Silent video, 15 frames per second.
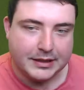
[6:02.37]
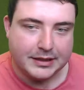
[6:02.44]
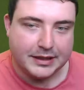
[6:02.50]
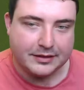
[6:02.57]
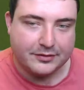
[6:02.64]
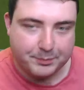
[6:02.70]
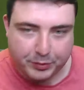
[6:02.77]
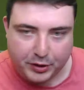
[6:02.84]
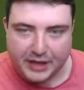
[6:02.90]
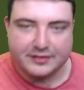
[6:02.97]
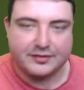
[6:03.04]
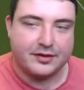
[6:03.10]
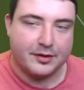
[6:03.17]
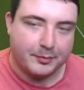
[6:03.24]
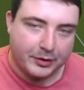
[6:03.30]
Let's
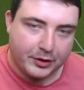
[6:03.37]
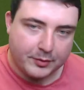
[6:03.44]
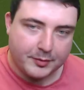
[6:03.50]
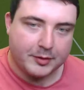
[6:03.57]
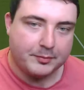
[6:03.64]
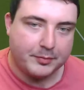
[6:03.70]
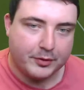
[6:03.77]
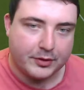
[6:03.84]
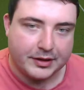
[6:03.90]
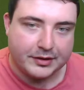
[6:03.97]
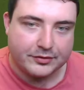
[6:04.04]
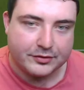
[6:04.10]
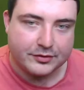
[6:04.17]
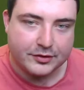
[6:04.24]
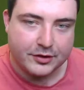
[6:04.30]
press them. Come on,
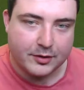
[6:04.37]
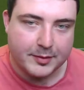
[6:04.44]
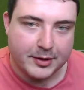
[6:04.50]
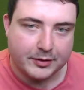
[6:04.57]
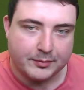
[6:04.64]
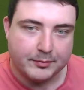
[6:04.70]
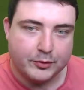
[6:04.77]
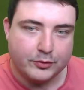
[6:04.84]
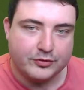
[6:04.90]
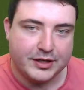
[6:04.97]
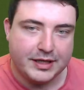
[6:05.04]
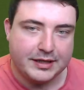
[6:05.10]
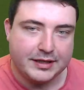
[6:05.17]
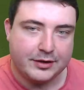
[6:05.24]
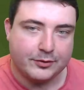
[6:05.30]
boys. Come on.
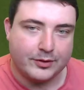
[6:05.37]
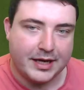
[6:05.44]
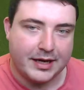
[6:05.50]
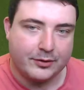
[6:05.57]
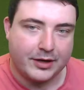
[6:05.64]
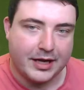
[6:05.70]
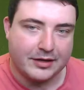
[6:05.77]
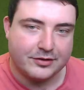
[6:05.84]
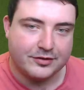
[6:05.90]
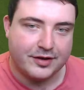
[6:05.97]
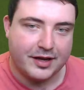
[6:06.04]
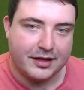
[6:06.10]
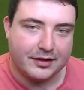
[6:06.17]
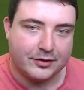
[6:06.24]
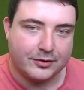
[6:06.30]
Moutinho. Now
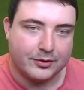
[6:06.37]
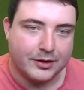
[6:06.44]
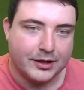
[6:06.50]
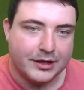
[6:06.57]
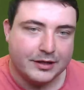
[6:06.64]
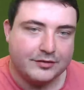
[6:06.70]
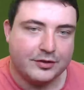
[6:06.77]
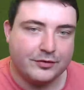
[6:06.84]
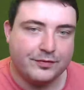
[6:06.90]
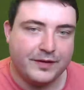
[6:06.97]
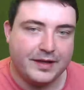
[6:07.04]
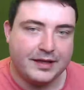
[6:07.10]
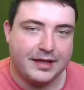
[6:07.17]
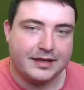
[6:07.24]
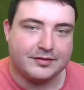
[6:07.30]
Cancelo to
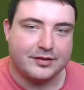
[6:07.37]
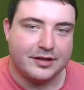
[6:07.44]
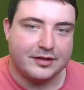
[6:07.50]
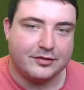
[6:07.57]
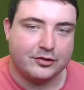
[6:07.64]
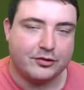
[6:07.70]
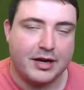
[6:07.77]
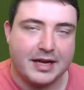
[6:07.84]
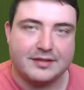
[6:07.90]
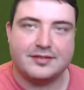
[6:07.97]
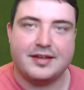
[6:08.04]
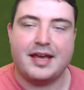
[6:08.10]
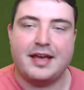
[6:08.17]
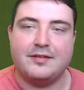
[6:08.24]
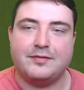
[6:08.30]
Felix. And it's a great
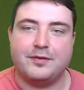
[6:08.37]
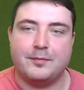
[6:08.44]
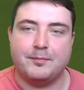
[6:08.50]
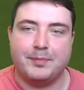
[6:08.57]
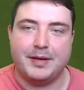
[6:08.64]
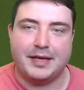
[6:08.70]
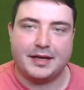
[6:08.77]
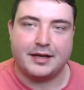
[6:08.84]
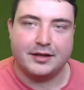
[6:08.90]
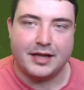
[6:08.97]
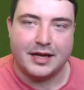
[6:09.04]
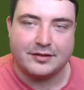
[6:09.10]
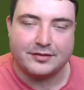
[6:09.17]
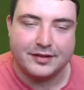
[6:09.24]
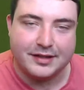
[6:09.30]
save from Peter
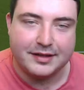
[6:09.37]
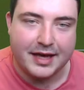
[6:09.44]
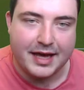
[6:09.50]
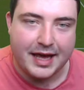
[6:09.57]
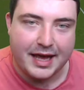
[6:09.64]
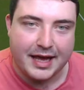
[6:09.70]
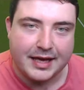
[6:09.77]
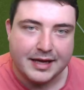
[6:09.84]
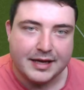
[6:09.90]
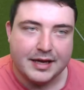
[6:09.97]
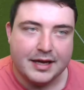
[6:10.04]
Gulácsi there.